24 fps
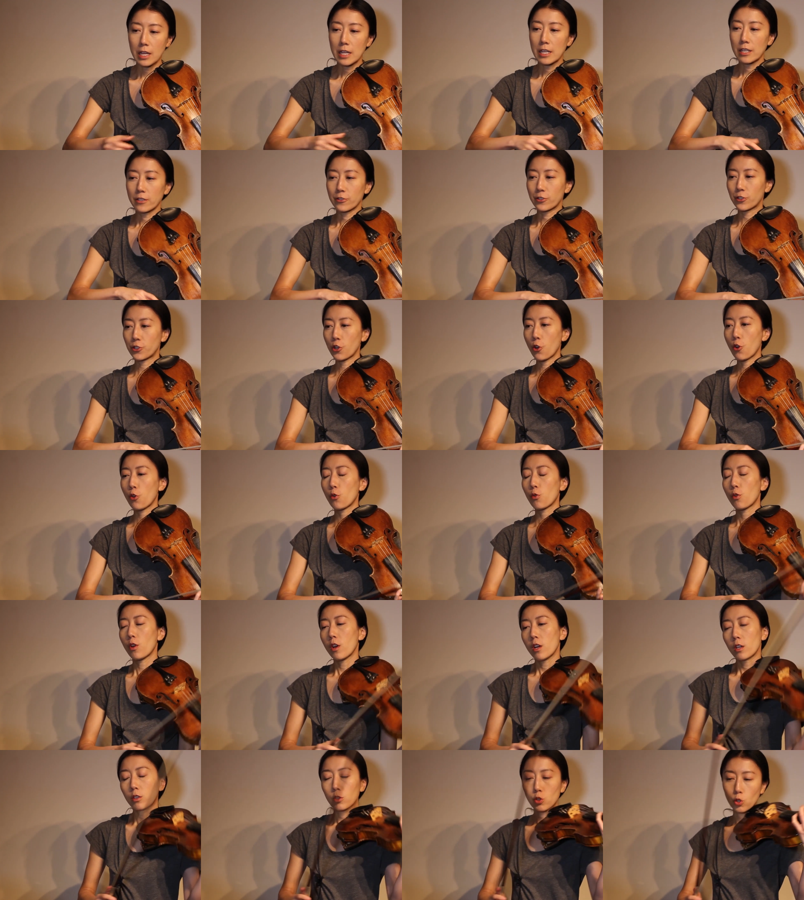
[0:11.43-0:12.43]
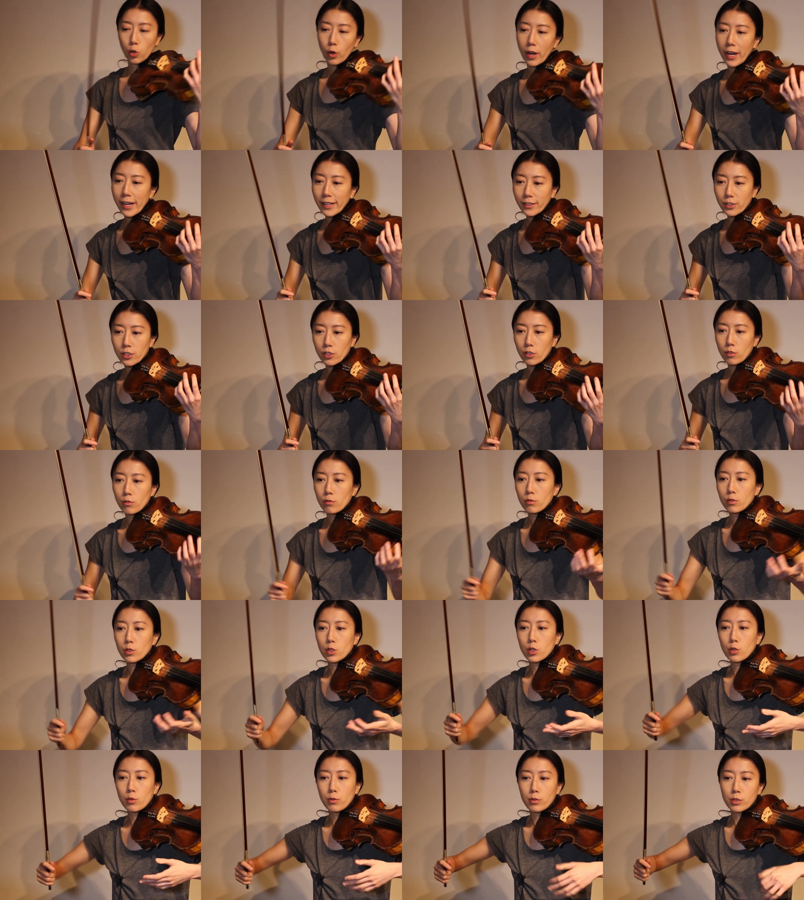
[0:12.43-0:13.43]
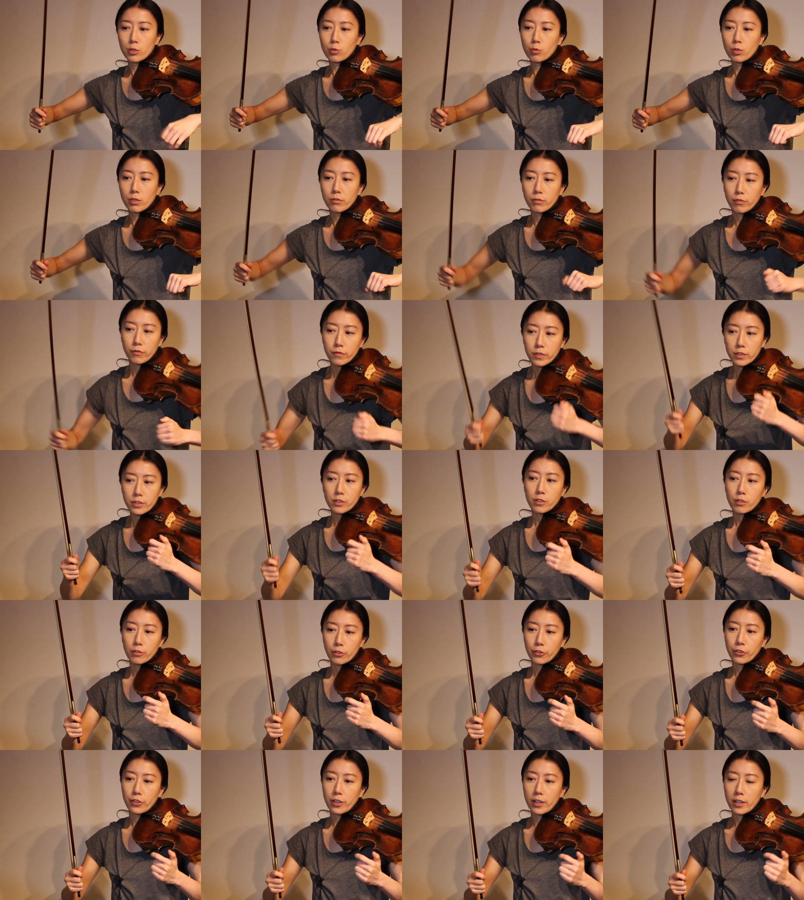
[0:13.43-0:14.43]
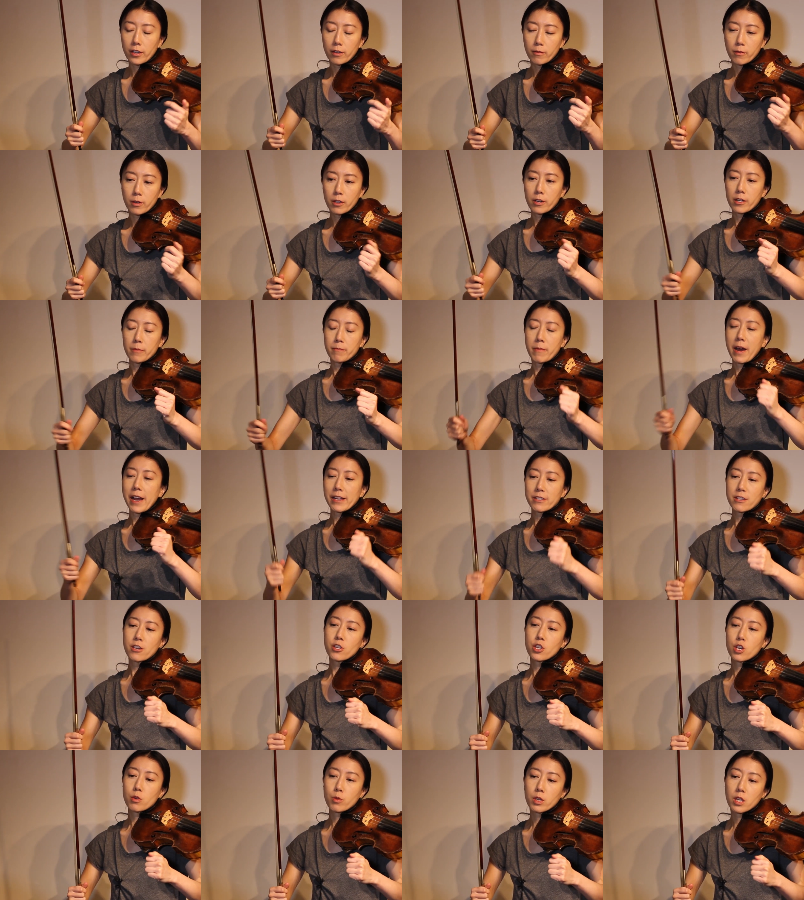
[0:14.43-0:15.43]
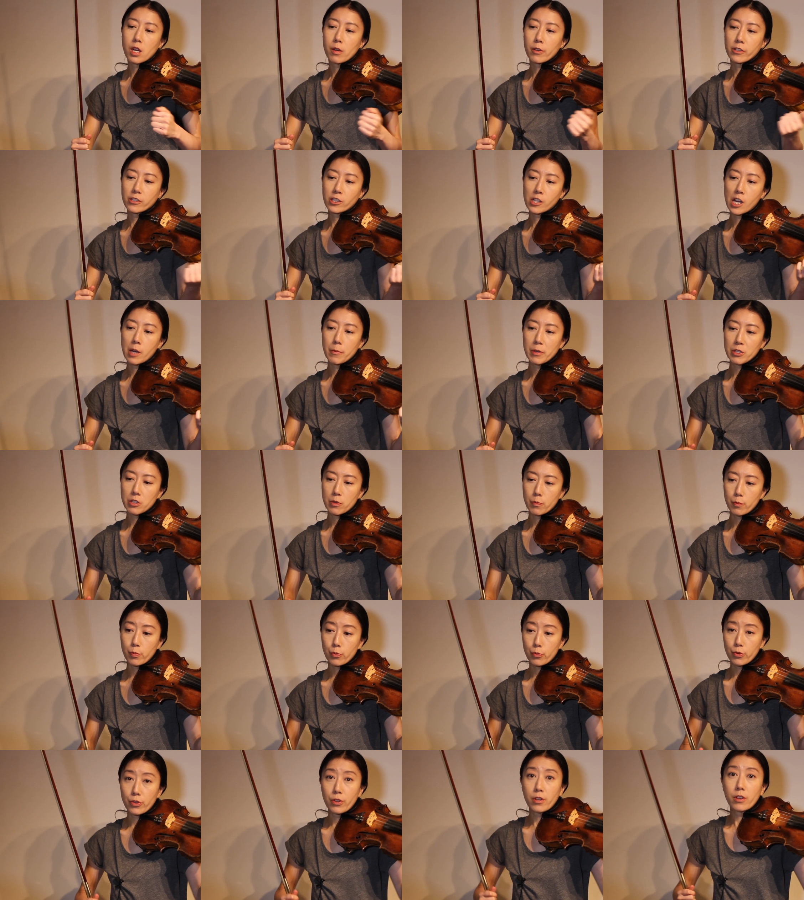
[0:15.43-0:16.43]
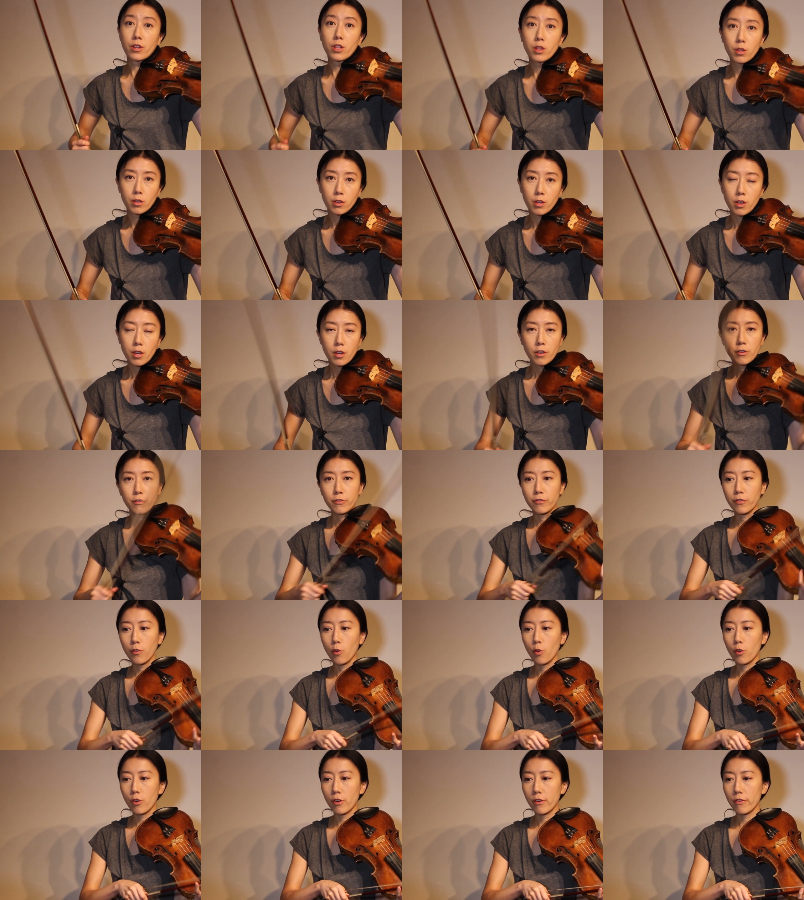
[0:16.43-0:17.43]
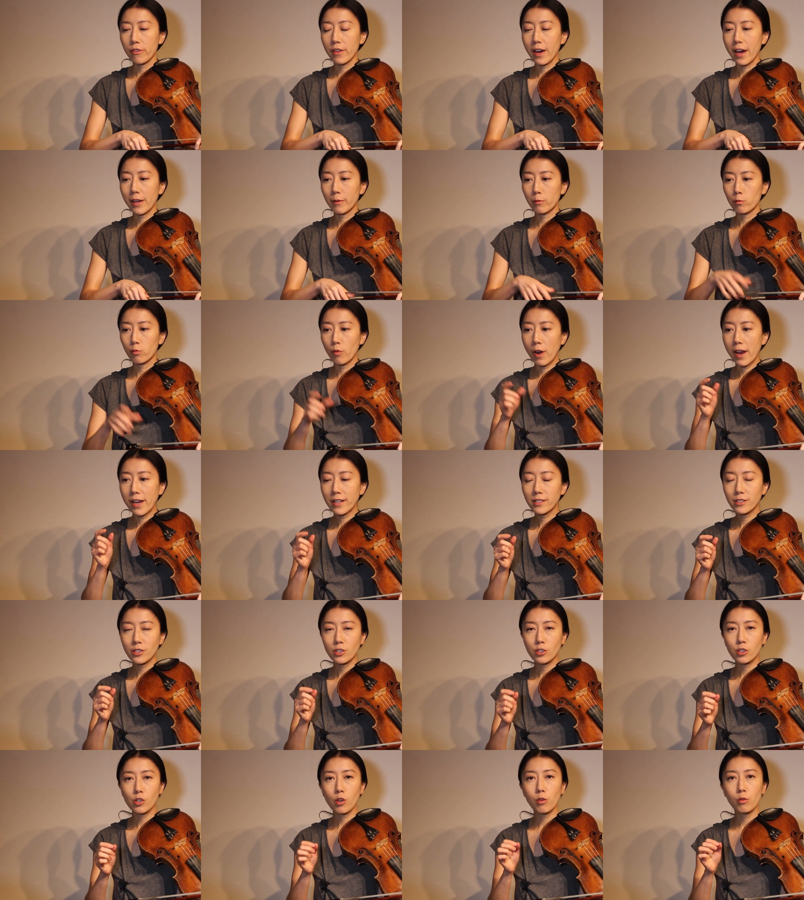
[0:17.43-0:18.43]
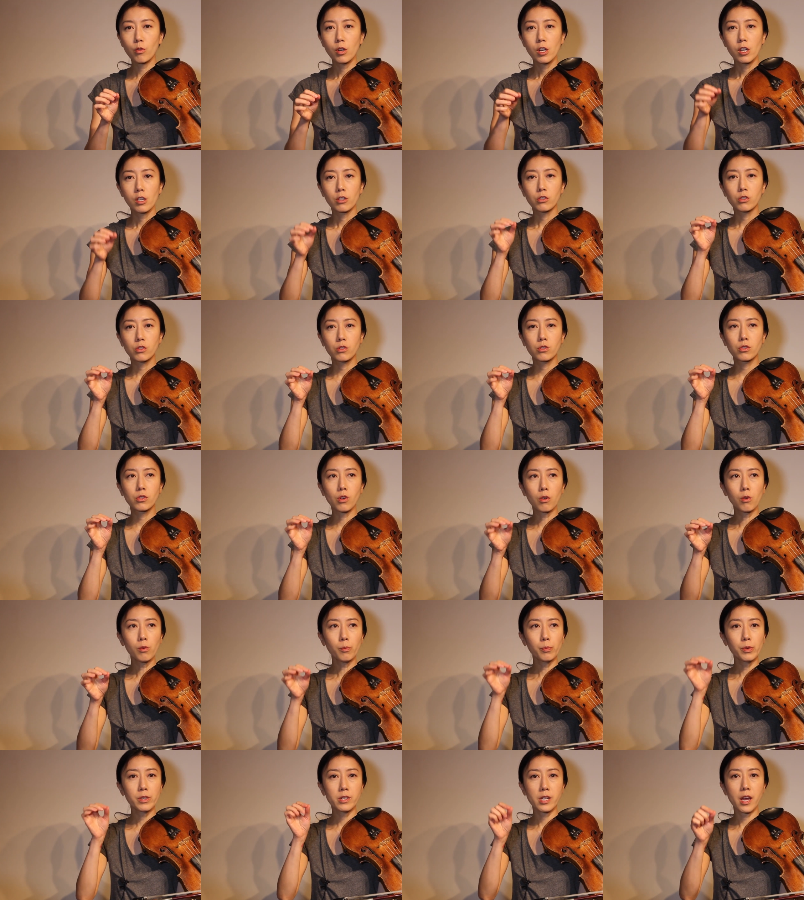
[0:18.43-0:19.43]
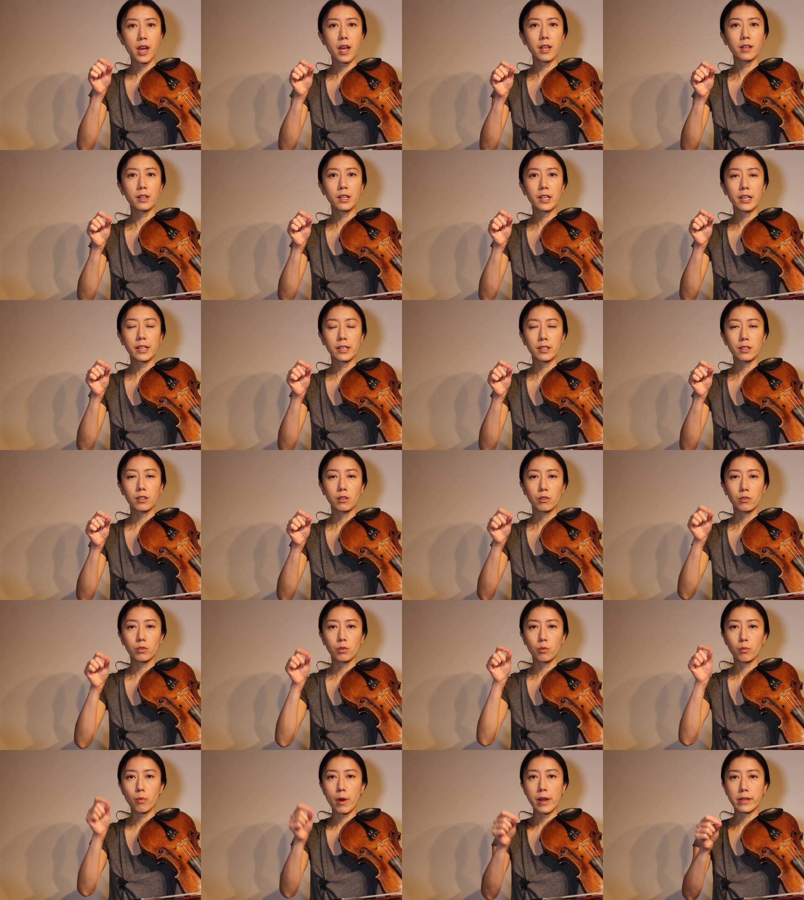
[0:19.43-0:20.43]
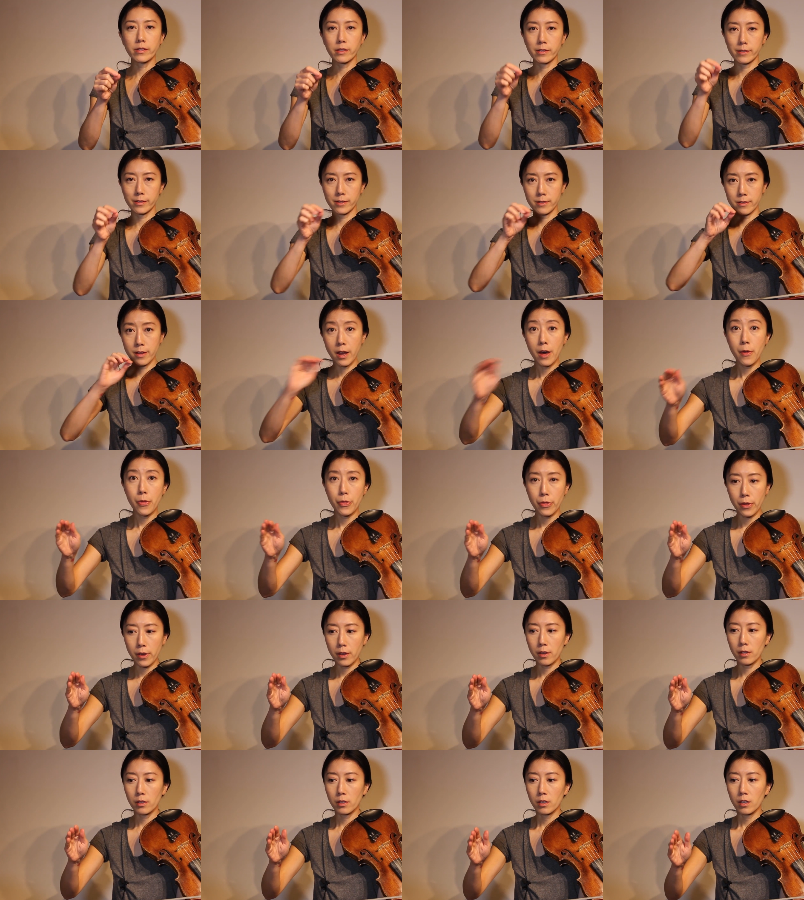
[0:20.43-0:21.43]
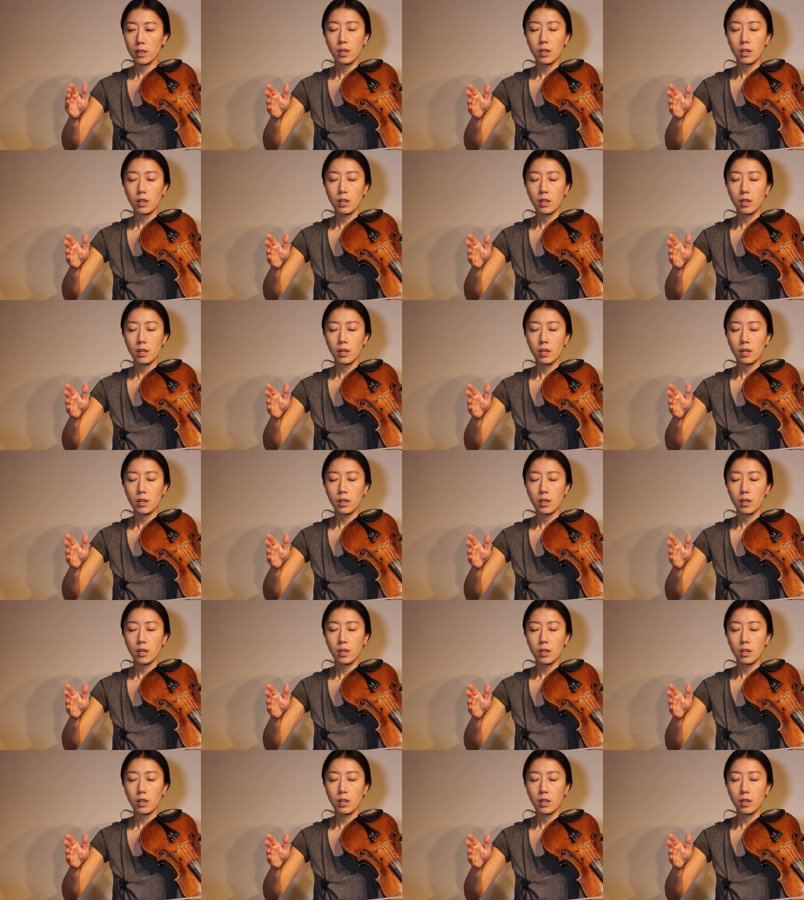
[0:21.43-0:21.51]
So try to do sort of physical thing. My teacher would always tell me to breathe for that rest. So don't pretend like the rest is nothing.